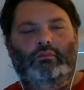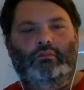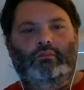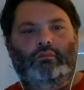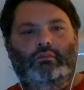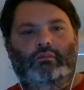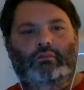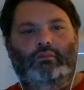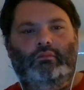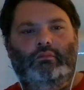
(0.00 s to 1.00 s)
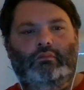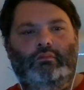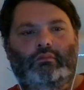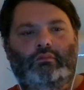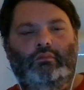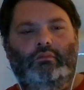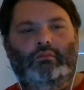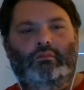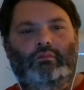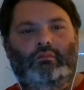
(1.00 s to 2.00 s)

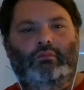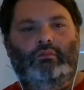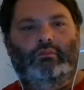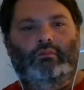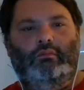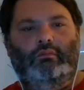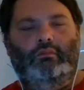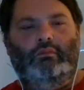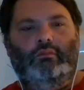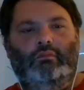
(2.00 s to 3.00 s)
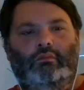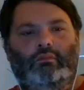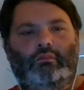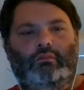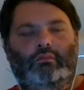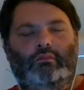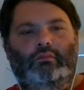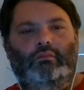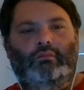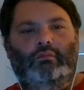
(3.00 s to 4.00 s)

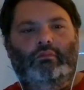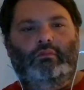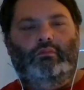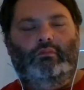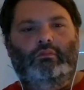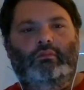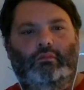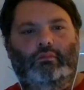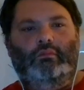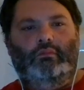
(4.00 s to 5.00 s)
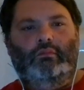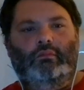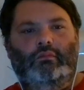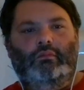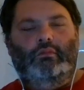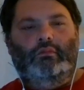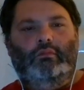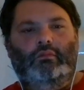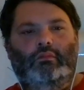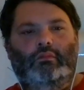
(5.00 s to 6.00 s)

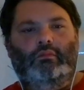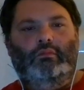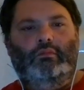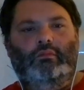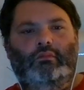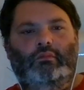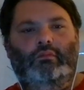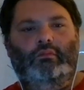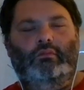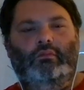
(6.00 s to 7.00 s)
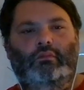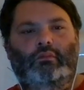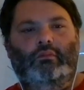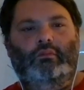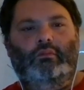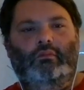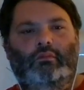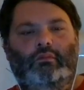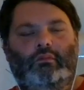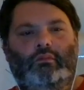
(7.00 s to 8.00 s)
This person isn't speaking.